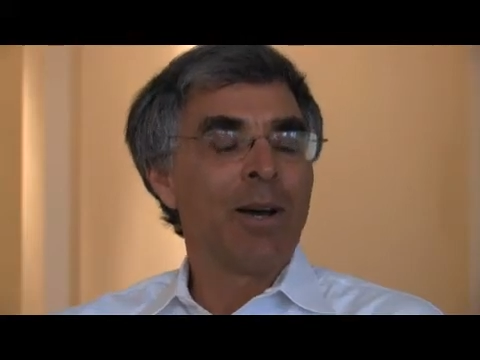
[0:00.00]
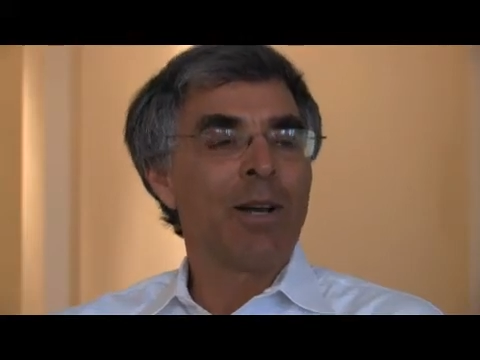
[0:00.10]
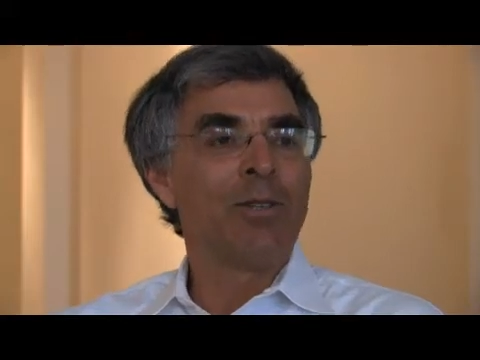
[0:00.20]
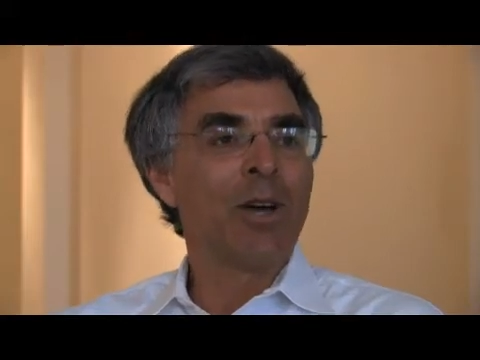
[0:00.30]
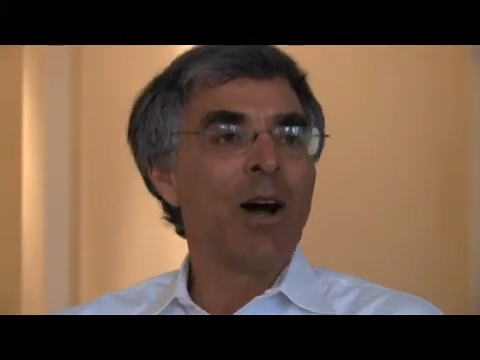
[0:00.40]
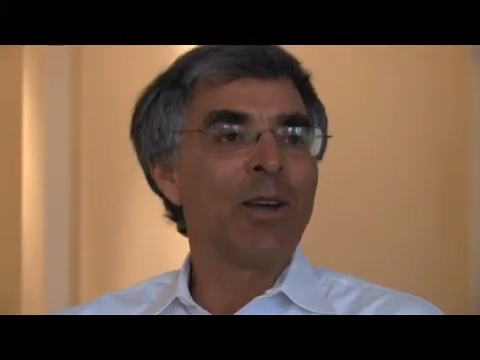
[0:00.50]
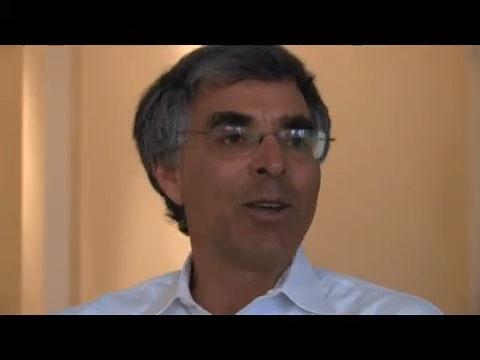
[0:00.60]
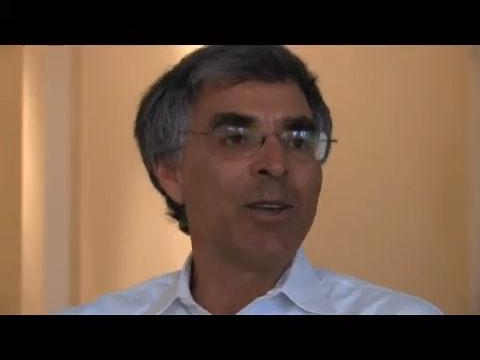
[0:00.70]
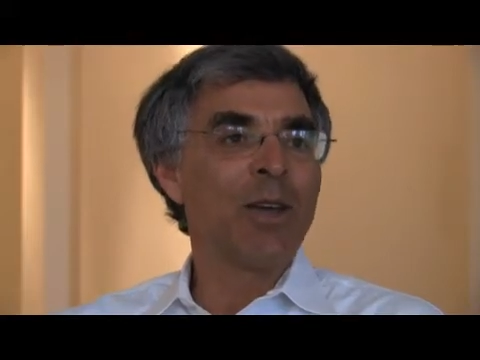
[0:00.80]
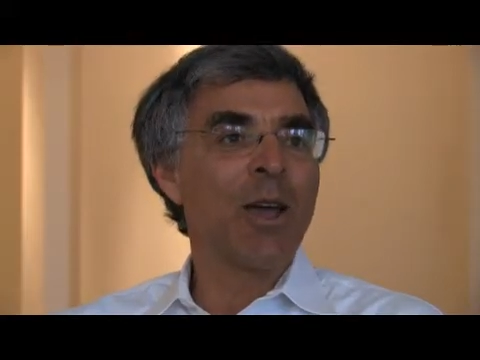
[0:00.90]
a
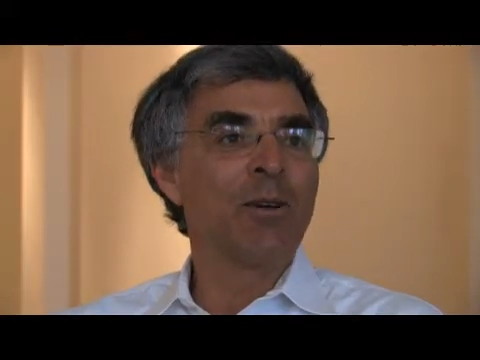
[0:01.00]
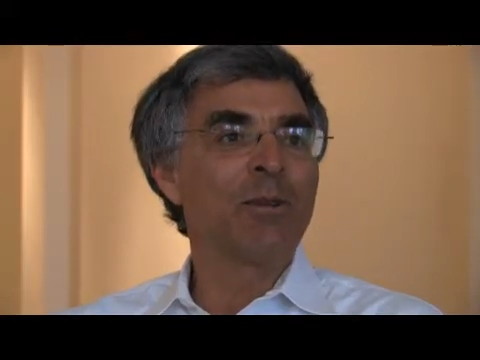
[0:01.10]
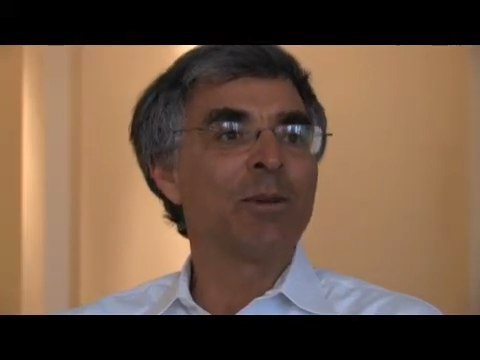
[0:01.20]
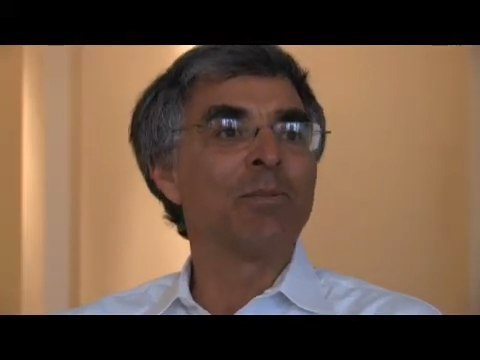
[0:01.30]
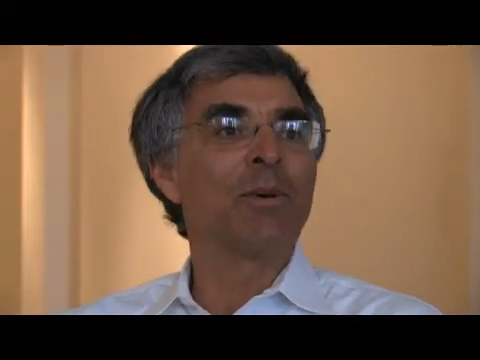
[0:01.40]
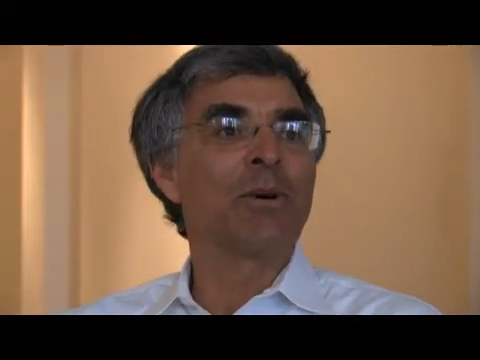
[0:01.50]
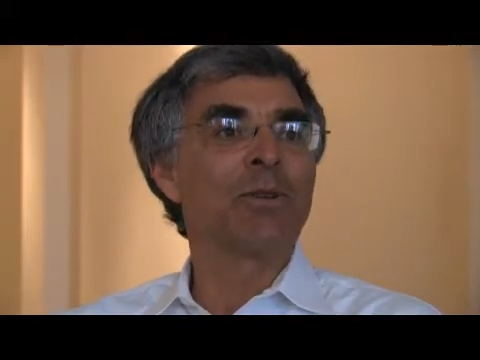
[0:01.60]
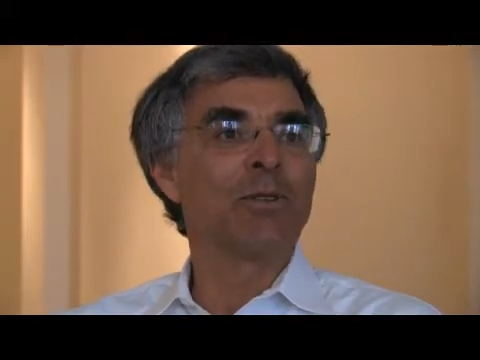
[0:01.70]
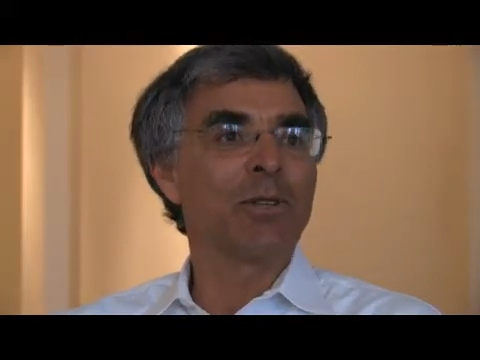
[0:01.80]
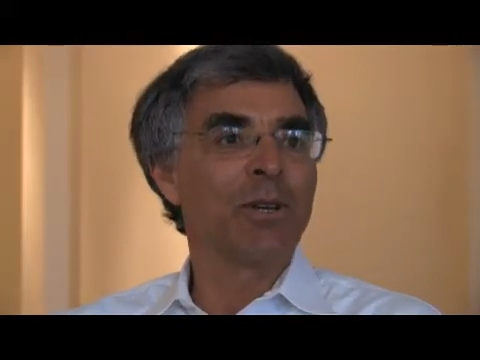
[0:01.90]
donkey carrying
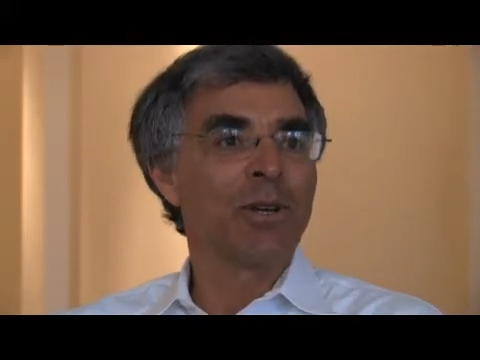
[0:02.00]
books,